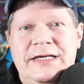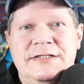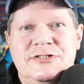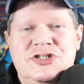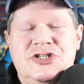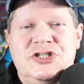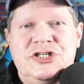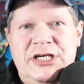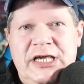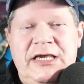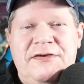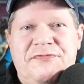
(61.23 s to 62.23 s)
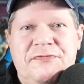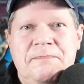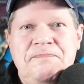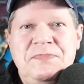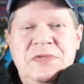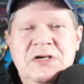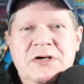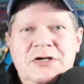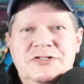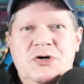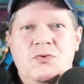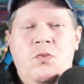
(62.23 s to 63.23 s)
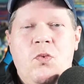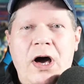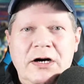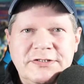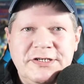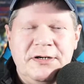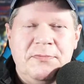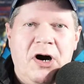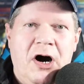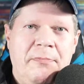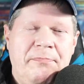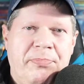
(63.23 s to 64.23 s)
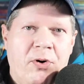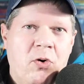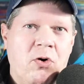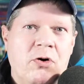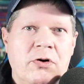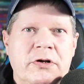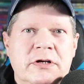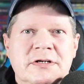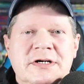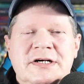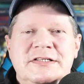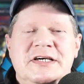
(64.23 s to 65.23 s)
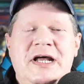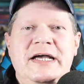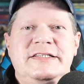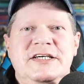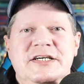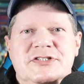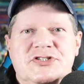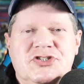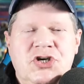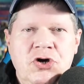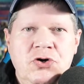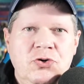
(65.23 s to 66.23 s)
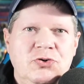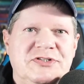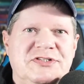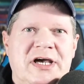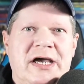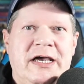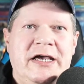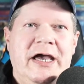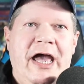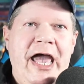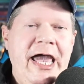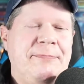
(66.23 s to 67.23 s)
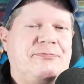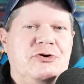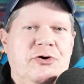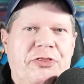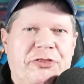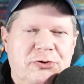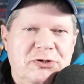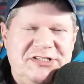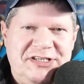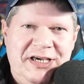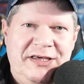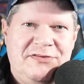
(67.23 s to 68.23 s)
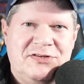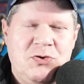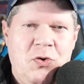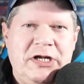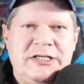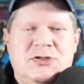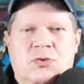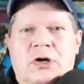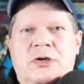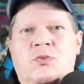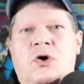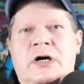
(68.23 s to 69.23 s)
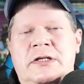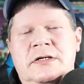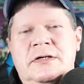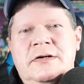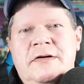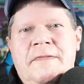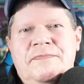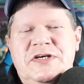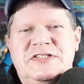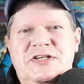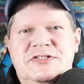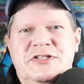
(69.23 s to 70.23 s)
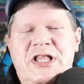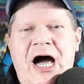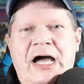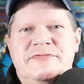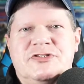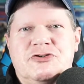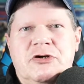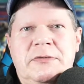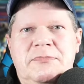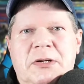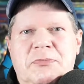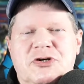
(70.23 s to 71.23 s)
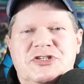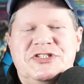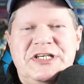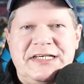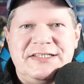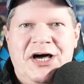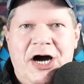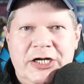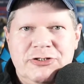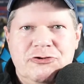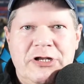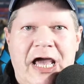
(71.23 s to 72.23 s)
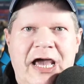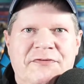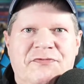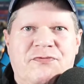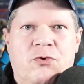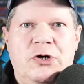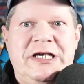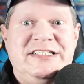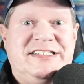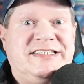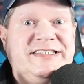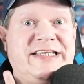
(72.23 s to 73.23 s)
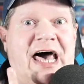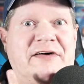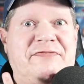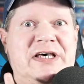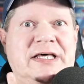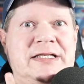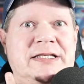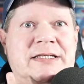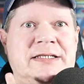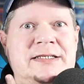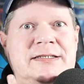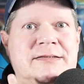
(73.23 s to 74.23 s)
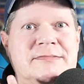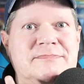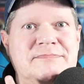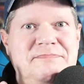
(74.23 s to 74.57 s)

in chief. So, welcome aboard. Tonight is Tuesday, April 13th, 2021. This is live stream number 647